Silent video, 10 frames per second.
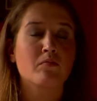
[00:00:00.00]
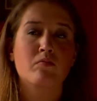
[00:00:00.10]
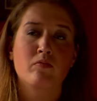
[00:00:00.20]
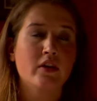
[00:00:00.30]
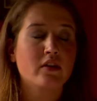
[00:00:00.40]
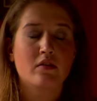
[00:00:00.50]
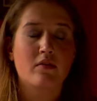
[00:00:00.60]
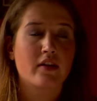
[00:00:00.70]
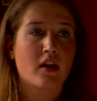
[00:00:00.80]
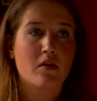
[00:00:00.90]
really the
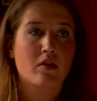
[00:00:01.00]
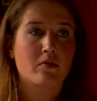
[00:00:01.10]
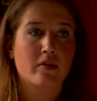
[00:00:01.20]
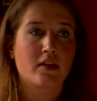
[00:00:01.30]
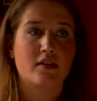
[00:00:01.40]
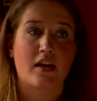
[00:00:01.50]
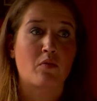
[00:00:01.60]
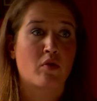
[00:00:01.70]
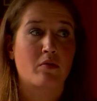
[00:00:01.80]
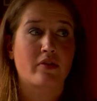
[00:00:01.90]
way that I work with it is I
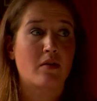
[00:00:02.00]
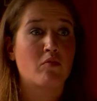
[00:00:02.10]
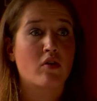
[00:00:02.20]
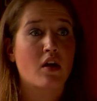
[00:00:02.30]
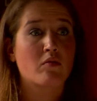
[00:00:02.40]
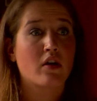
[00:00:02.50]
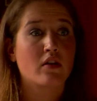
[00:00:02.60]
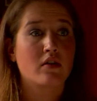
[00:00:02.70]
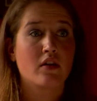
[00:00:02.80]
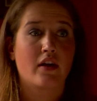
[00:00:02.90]
work with them one-on-one
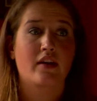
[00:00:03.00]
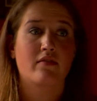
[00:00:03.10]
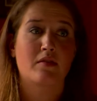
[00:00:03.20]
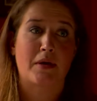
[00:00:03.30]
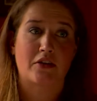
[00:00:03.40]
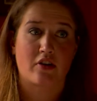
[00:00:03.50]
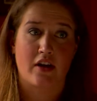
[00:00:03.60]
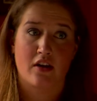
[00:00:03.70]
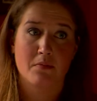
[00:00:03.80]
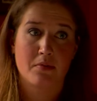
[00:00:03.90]
and give them extra
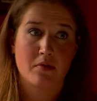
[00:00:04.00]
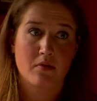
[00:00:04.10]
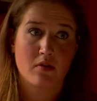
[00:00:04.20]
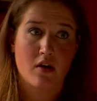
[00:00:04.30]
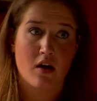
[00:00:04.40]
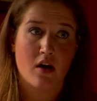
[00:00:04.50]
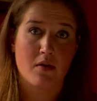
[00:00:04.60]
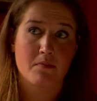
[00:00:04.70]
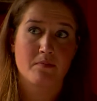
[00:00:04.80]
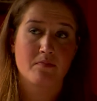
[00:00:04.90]
help,
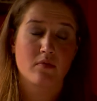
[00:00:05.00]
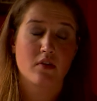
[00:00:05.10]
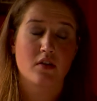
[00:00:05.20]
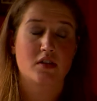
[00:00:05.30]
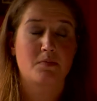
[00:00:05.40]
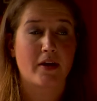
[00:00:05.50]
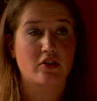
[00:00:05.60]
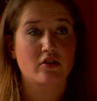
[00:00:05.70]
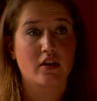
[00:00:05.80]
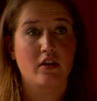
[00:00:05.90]

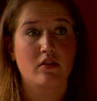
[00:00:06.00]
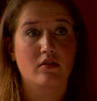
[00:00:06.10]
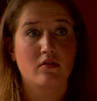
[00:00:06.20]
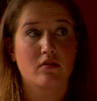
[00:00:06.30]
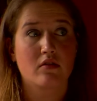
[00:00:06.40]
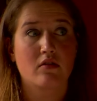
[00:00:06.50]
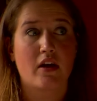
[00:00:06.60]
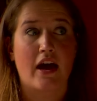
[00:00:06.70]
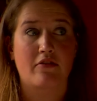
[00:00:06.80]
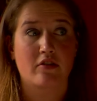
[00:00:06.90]
especially
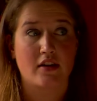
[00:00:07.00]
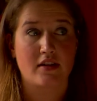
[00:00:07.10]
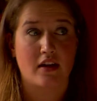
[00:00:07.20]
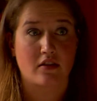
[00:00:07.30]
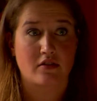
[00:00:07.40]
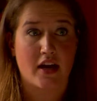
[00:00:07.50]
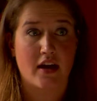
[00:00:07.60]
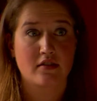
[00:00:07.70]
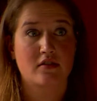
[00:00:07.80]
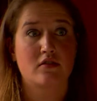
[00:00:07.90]
after they take their
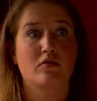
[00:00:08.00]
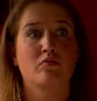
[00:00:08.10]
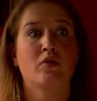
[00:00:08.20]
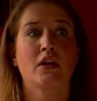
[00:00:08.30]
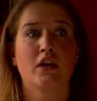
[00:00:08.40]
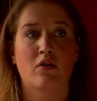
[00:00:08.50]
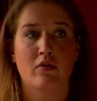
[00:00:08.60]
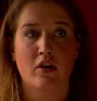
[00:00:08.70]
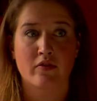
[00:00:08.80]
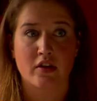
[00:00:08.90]
tests, really
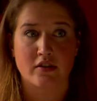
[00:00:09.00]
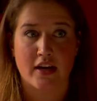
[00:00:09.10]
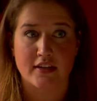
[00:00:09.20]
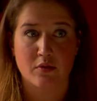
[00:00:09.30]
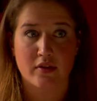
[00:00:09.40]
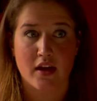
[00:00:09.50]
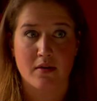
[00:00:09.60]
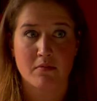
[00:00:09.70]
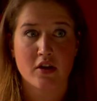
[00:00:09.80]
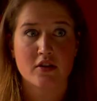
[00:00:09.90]
going over their tests with
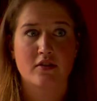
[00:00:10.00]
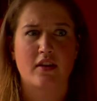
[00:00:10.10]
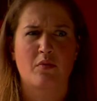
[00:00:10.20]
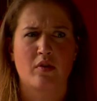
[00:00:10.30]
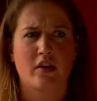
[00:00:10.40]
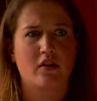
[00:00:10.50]
them so they really